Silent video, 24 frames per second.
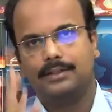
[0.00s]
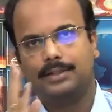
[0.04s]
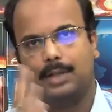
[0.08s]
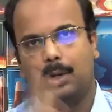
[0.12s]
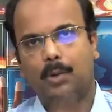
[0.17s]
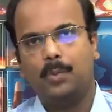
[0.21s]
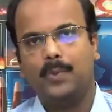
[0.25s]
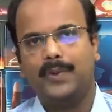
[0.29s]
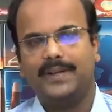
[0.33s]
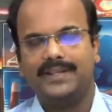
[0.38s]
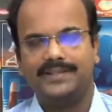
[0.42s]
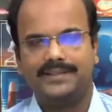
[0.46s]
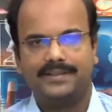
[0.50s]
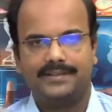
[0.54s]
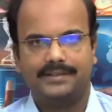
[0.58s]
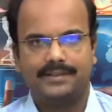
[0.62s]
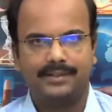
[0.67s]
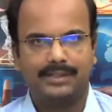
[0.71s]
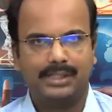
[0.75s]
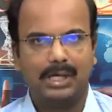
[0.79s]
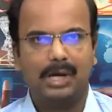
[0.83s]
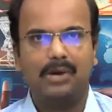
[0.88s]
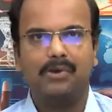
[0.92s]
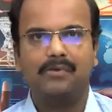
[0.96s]
tau s,
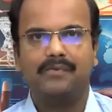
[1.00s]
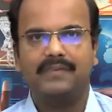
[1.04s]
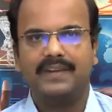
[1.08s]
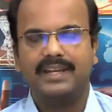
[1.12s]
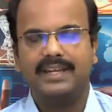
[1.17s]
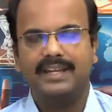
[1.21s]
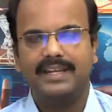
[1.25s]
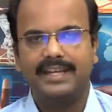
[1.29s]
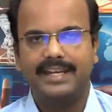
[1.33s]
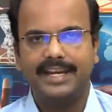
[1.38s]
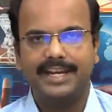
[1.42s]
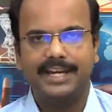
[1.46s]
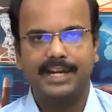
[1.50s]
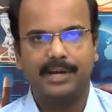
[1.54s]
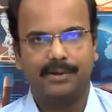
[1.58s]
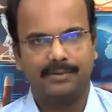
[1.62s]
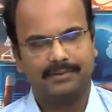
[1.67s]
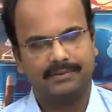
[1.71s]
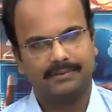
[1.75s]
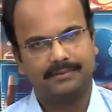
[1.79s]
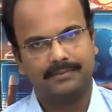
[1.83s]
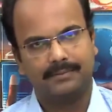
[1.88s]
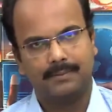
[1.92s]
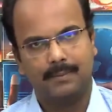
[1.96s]
tau v, E
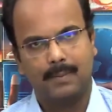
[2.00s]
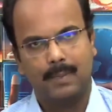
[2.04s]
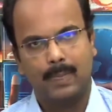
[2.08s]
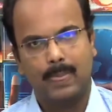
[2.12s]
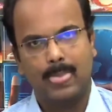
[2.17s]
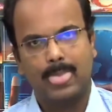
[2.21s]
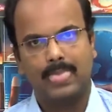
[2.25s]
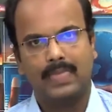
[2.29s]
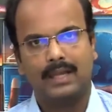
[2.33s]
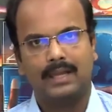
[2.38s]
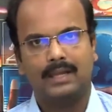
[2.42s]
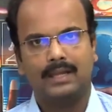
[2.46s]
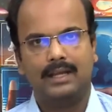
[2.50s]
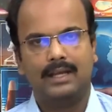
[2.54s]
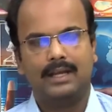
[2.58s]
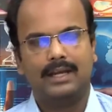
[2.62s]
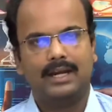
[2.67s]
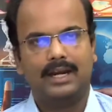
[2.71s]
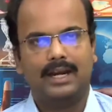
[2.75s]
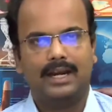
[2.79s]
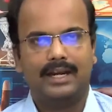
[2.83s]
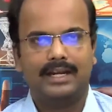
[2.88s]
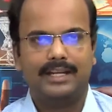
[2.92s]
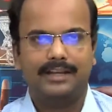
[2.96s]
down.
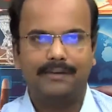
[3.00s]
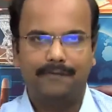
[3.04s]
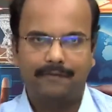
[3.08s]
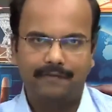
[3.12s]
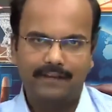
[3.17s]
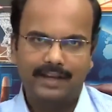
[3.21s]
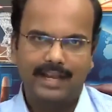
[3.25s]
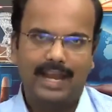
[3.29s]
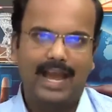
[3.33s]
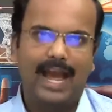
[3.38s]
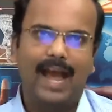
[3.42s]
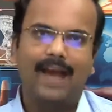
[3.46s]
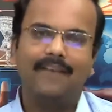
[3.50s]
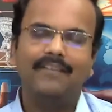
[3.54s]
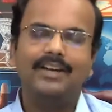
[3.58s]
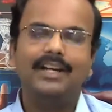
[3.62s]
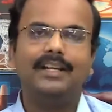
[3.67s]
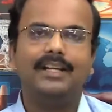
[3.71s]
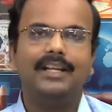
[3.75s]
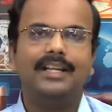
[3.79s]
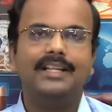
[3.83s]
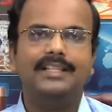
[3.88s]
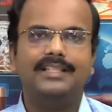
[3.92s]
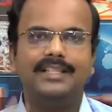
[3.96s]
If we have
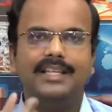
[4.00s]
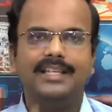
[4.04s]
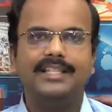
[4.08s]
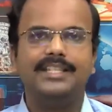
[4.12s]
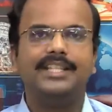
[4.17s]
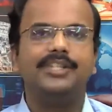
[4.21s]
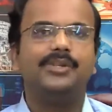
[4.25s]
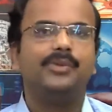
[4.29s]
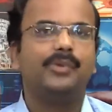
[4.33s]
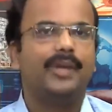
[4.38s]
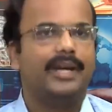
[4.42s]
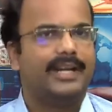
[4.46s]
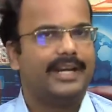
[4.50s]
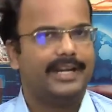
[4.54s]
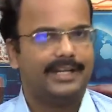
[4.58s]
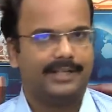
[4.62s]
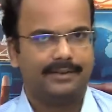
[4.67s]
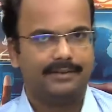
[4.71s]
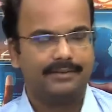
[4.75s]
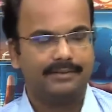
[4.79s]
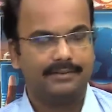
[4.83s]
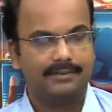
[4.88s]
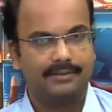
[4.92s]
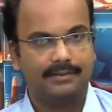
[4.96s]
it, it is easy to
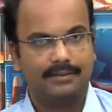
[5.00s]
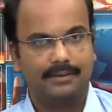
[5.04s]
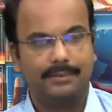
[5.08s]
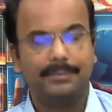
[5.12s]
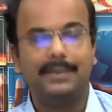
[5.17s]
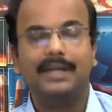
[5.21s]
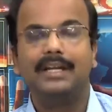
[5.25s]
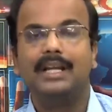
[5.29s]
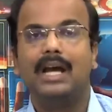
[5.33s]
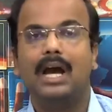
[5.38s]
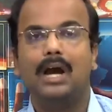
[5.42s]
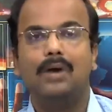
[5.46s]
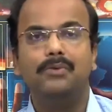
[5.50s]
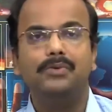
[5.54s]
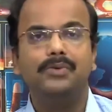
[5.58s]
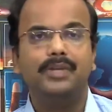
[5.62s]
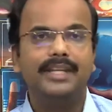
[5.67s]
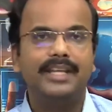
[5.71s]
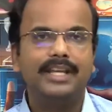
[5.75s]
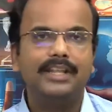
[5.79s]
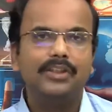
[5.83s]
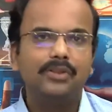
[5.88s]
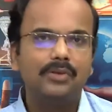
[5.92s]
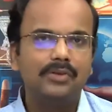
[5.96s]
correct, but how to
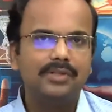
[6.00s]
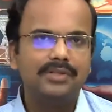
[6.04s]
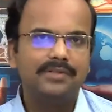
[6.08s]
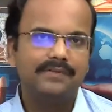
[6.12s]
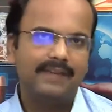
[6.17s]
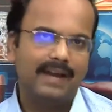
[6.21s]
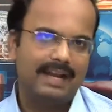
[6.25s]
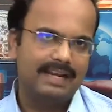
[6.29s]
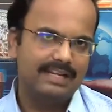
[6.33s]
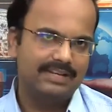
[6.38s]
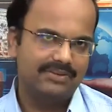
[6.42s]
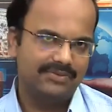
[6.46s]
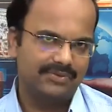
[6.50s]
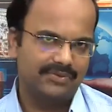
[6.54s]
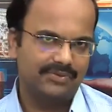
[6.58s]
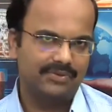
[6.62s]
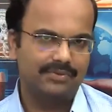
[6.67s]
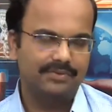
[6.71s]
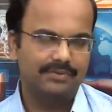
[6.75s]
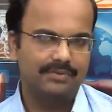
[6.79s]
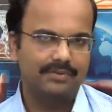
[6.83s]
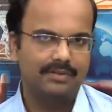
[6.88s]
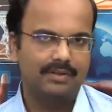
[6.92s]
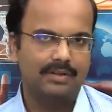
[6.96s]
get those
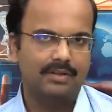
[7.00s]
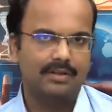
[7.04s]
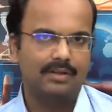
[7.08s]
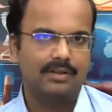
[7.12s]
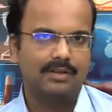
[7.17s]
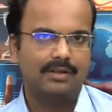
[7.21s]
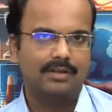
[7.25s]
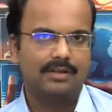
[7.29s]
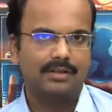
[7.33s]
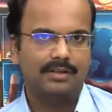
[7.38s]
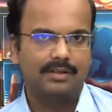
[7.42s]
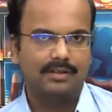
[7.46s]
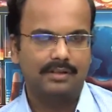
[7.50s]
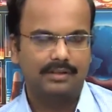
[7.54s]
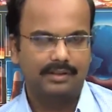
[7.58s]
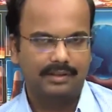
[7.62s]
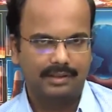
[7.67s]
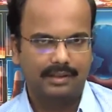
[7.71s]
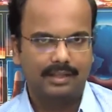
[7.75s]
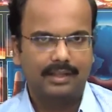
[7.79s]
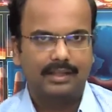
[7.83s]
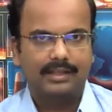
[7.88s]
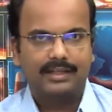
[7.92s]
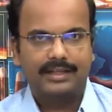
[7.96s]
values?
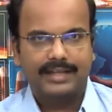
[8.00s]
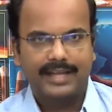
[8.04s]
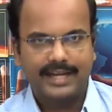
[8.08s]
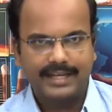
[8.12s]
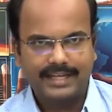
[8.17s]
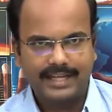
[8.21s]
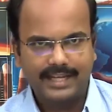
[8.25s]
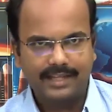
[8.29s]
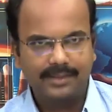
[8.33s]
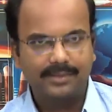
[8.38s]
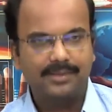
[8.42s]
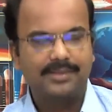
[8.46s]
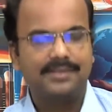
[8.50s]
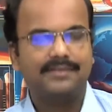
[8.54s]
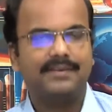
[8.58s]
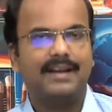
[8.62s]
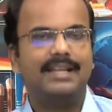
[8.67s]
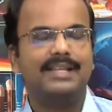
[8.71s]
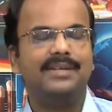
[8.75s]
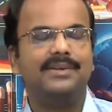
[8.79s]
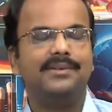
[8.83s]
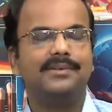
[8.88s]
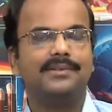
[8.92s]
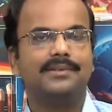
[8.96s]
Getting those
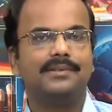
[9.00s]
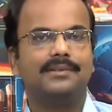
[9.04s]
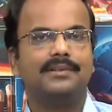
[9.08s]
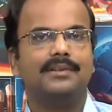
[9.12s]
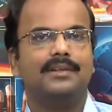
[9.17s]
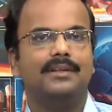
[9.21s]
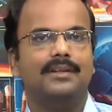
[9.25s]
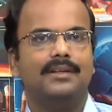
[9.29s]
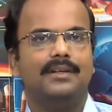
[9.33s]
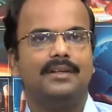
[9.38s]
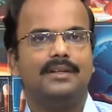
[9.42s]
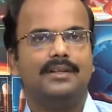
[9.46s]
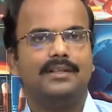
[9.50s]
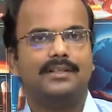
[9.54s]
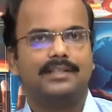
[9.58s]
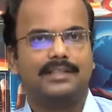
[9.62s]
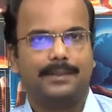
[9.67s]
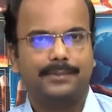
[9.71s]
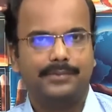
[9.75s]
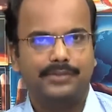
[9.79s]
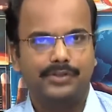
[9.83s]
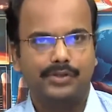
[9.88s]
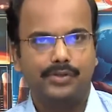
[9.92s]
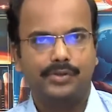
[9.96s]
values,
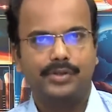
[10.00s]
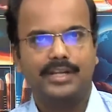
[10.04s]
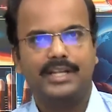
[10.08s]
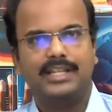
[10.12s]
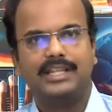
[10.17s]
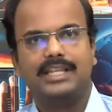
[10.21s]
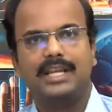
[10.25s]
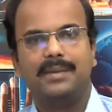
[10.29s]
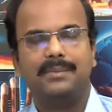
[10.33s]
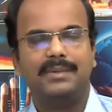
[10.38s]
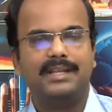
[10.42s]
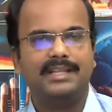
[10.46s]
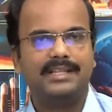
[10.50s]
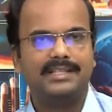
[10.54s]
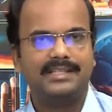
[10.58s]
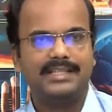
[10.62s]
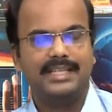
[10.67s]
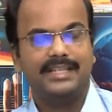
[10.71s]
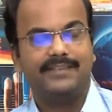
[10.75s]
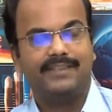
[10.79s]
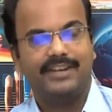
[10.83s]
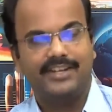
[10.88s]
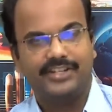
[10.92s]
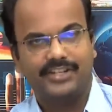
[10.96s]
substituting them in this
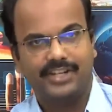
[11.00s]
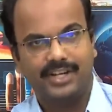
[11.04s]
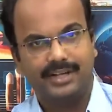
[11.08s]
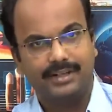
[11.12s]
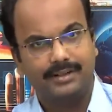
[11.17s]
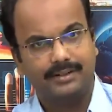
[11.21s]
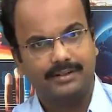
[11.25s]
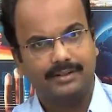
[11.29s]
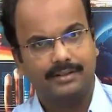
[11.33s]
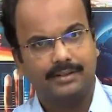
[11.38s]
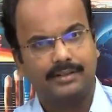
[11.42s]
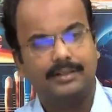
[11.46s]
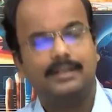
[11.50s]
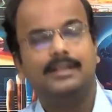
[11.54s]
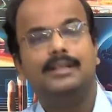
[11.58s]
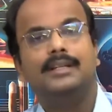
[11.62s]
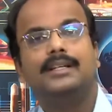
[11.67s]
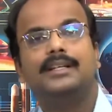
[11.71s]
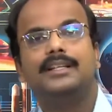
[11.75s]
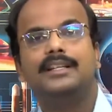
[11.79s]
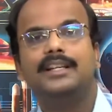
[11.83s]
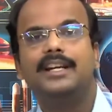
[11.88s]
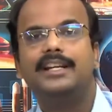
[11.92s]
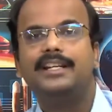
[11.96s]
equation,
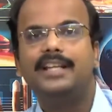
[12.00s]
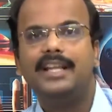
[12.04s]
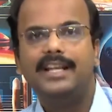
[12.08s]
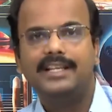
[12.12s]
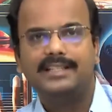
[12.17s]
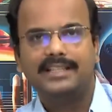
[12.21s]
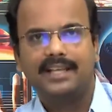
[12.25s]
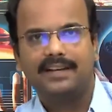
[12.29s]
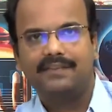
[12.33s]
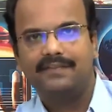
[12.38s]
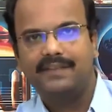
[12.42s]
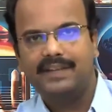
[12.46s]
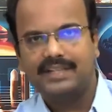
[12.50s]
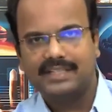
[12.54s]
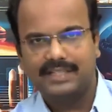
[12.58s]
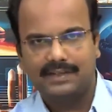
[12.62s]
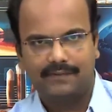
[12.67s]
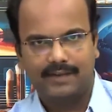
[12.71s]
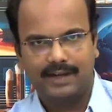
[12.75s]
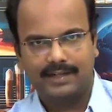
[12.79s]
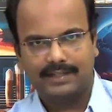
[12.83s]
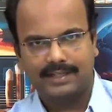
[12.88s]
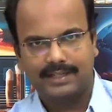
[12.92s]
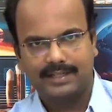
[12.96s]
getting surface
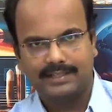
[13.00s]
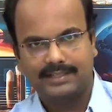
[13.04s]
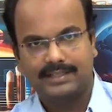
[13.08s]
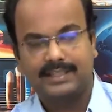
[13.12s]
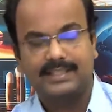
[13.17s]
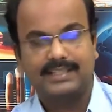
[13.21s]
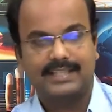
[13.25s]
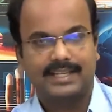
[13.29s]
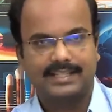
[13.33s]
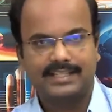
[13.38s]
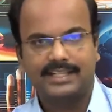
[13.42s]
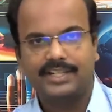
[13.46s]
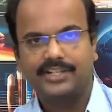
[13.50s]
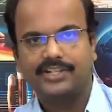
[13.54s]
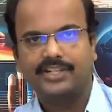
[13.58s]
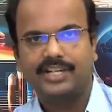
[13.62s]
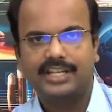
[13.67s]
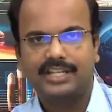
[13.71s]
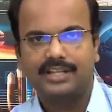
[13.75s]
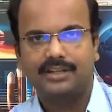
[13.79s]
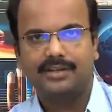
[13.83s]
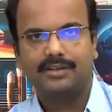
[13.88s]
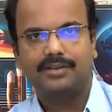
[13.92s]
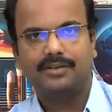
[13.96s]
reflectance is
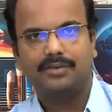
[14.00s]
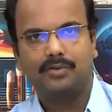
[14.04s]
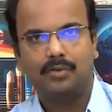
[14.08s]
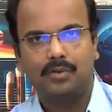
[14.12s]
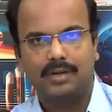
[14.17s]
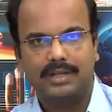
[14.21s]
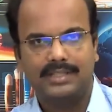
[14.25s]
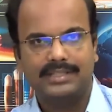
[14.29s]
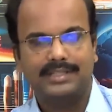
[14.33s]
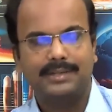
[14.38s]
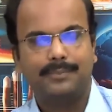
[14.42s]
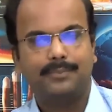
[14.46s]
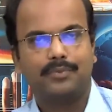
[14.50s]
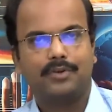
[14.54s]
essentially known as the